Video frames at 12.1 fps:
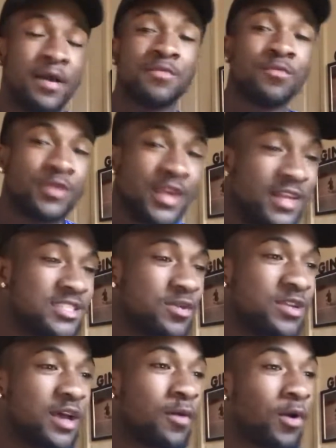DDG
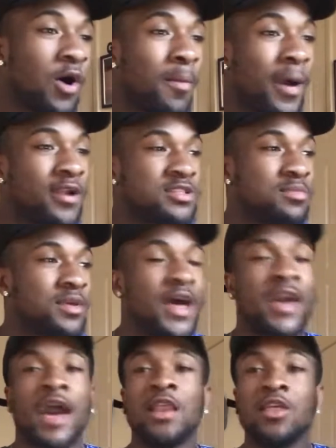was a role model to me.
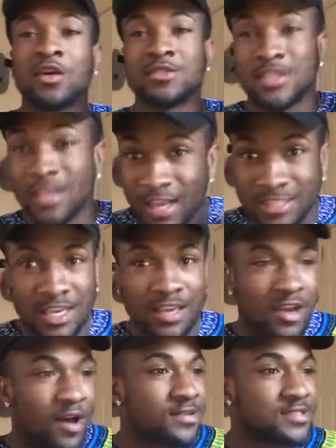Like I look up to DDG, you
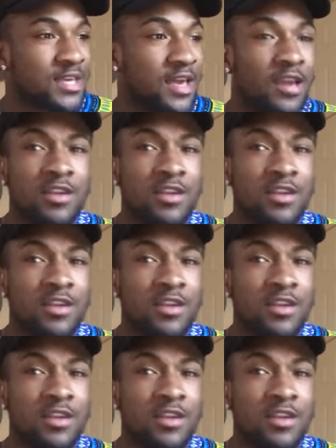know what I'm saying?